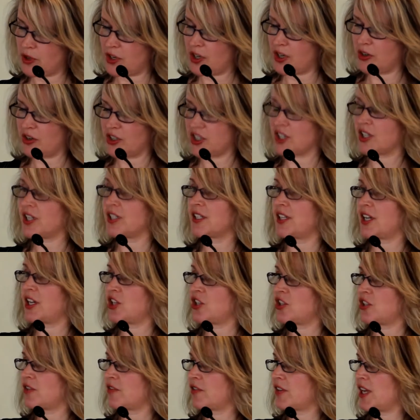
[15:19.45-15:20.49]

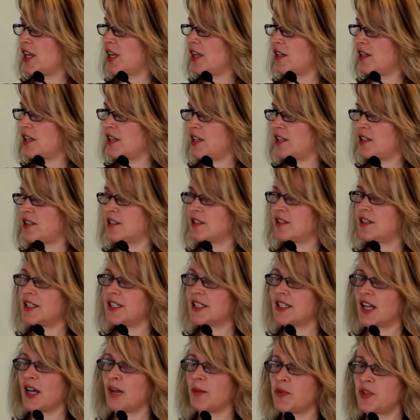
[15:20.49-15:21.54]
prioritisation of care needs.
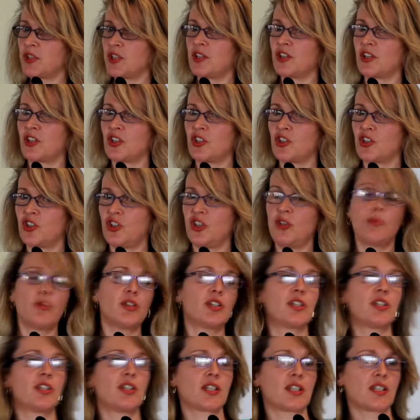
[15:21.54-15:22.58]
It's up to the consumer
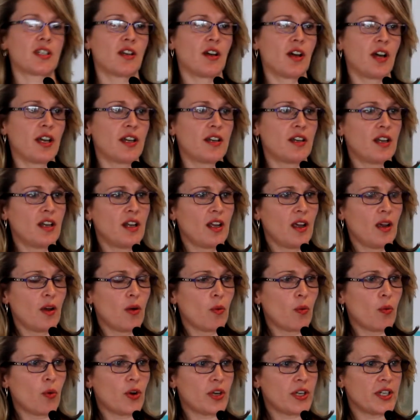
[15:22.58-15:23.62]
to decide
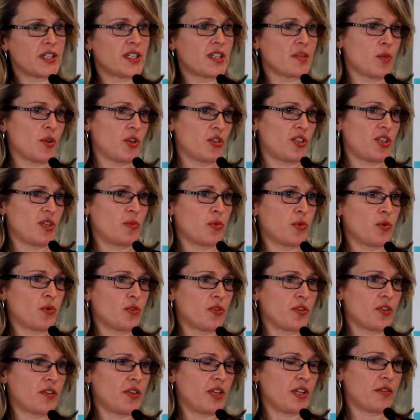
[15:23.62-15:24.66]
what is the most
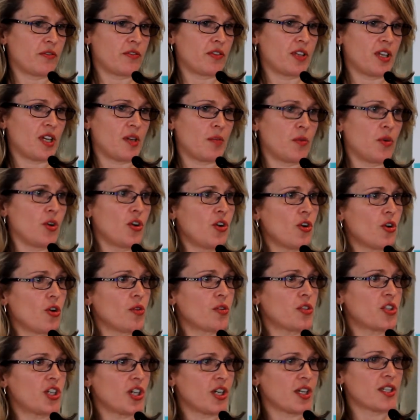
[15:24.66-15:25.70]
important thing for them,
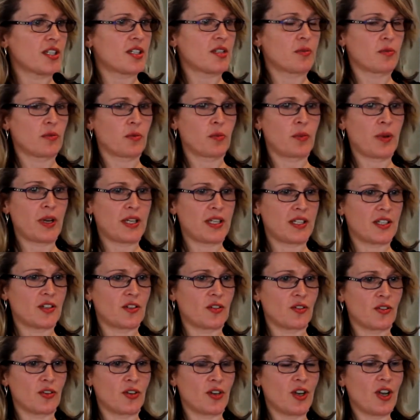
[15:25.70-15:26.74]
not just based
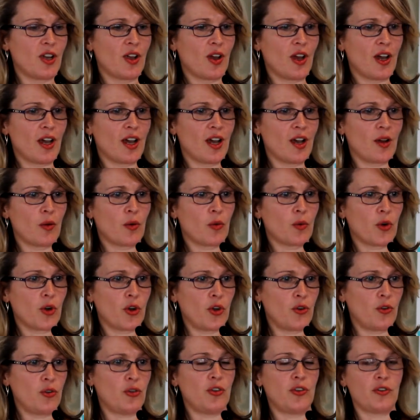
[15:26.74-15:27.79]
on
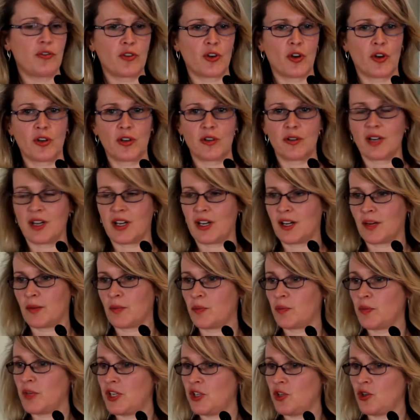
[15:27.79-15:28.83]
who you've got
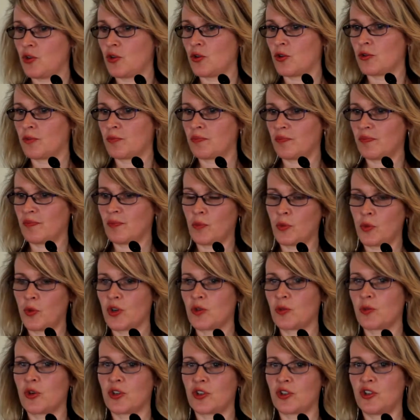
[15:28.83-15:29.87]
in your
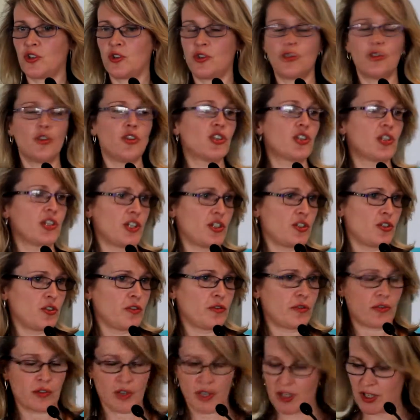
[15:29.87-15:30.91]
what you usually do
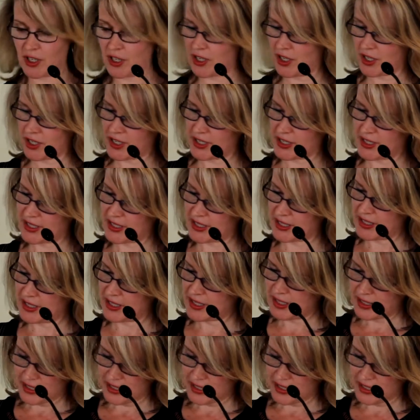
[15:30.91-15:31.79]
for other clients.